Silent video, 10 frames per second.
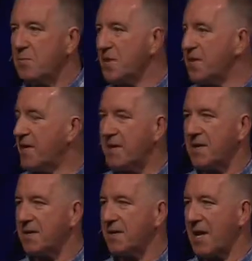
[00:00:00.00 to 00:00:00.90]
but then it
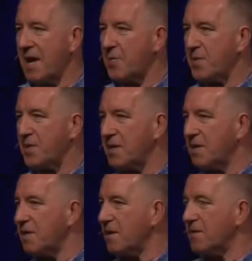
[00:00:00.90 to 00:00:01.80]
doesn't happen and
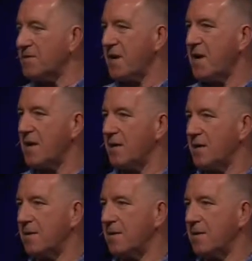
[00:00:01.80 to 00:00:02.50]
he lives on.